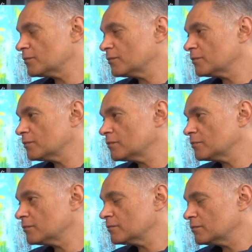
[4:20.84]

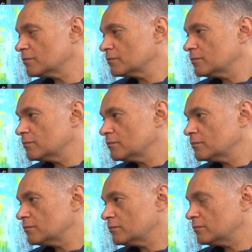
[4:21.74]

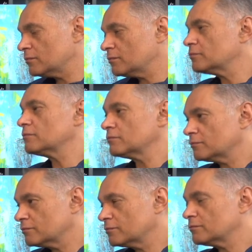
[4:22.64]

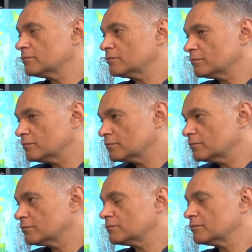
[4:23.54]

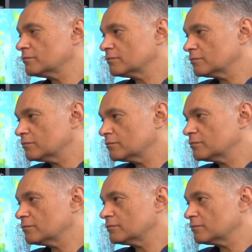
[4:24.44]

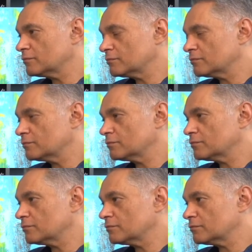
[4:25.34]

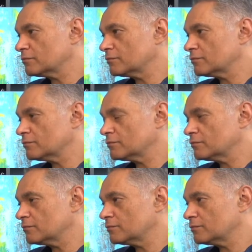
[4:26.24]

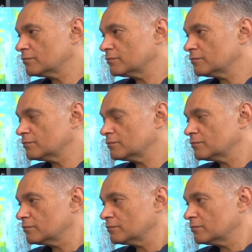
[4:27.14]

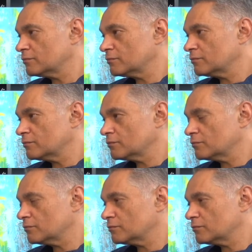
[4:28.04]
(silent)